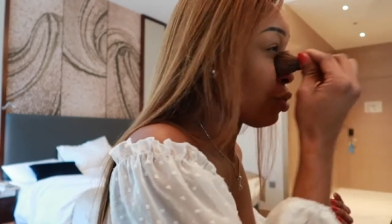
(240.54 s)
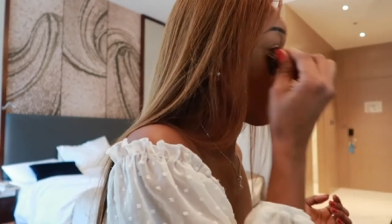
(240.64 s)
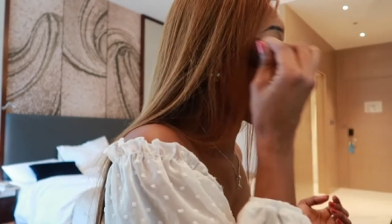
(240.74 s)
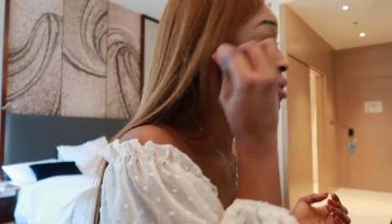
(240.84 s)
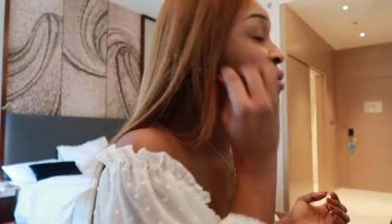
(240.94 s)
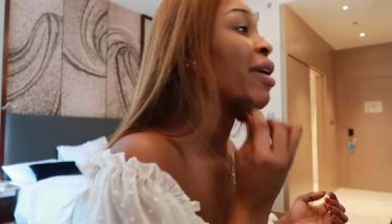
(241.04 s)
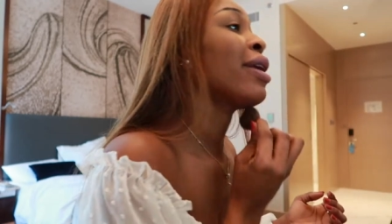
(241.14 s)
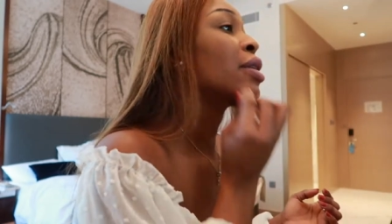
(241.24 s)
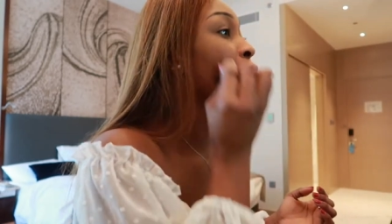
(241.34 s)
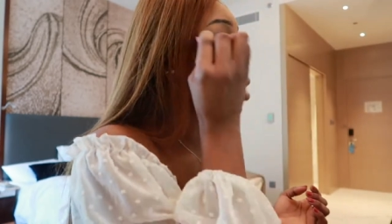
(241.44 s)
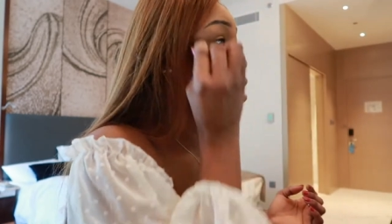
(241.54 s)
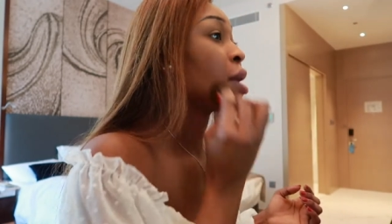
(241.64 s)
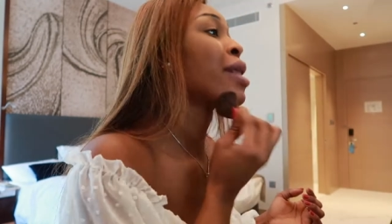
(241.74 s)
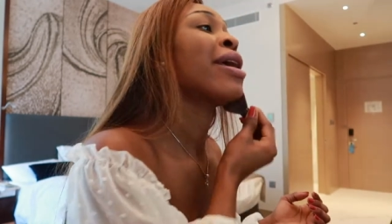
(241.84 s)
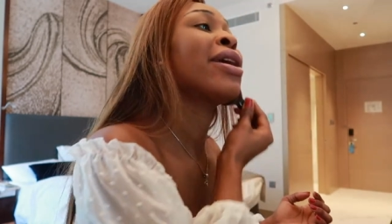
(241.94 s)
with my friend and
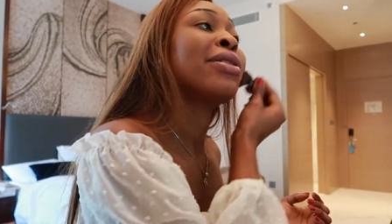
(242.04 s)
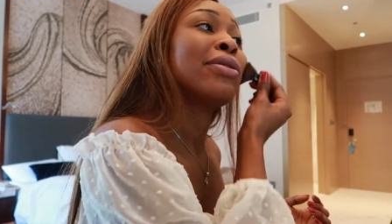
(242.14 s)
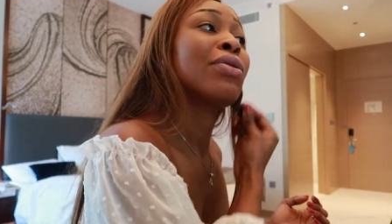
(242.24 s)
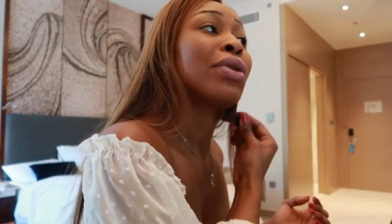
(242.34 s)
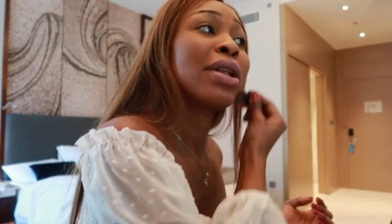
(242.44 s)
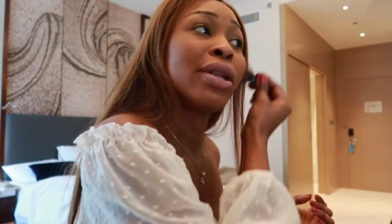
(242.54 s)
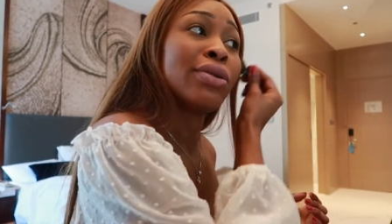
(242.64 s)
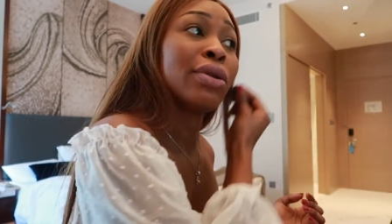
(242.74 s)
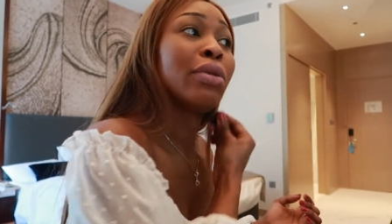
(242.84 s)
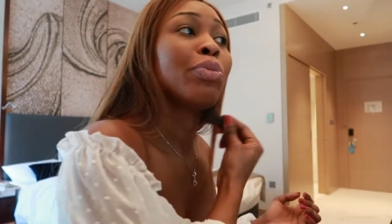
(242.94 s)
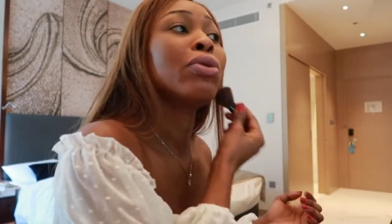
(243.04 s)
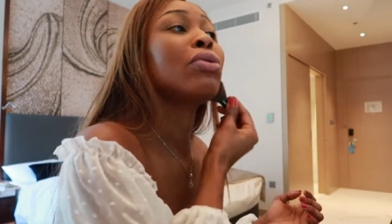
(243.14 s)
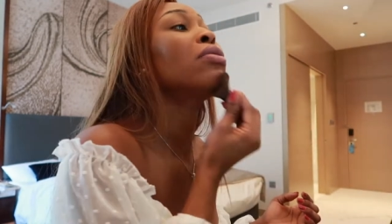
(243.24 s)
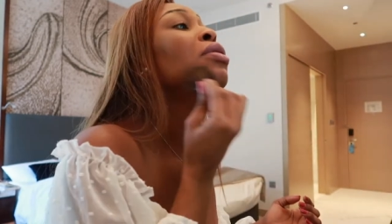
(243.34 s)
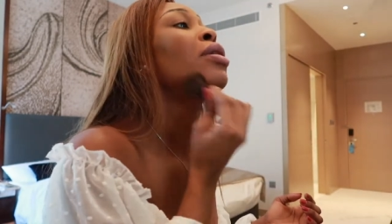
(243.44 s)
then heading quickly to the
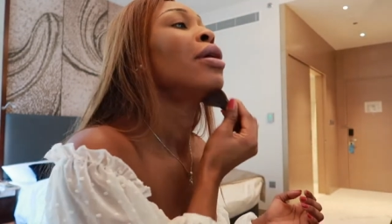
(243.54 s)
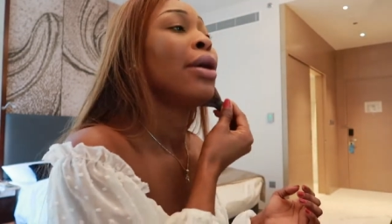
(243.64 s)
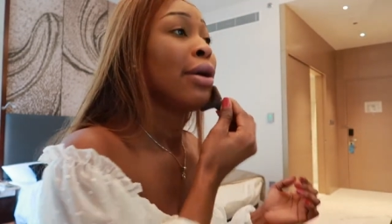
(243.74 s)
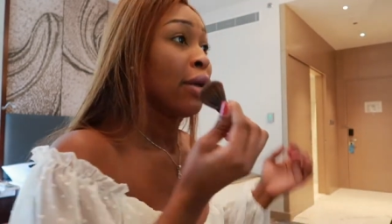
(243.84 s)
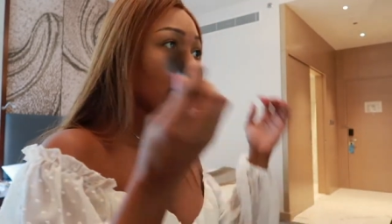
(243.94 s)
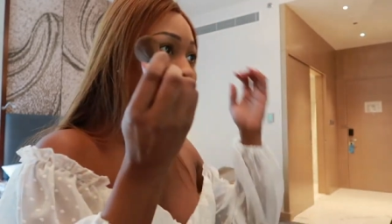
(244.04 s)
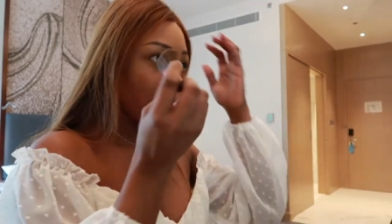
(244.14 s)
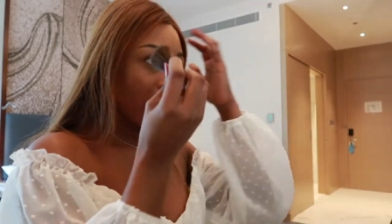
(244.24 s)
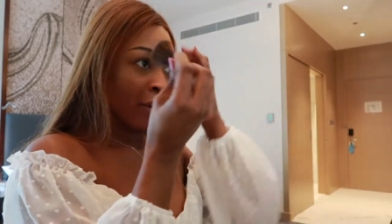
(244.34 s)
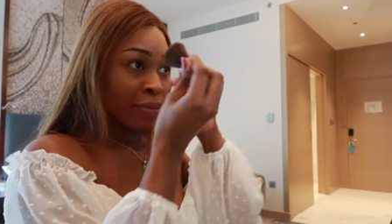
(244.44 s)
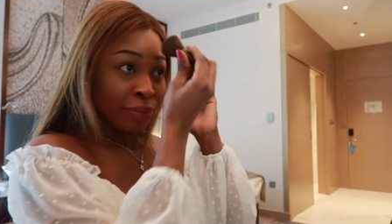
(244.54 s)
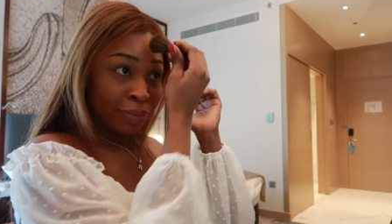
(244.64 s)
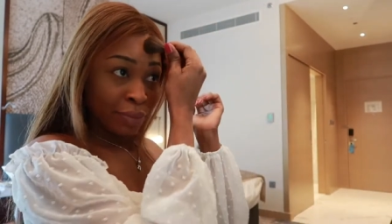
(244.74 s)
pool um,